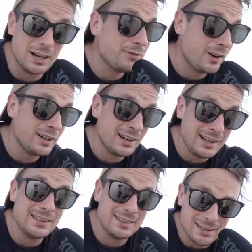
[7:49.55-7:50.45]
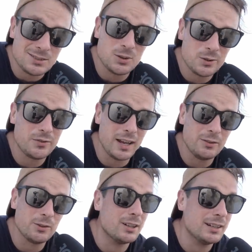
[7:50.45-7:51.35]
And finally, Discord
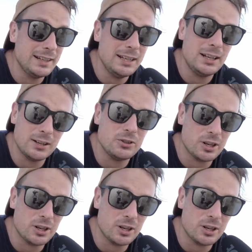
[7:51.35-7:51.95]
favorite, Legal in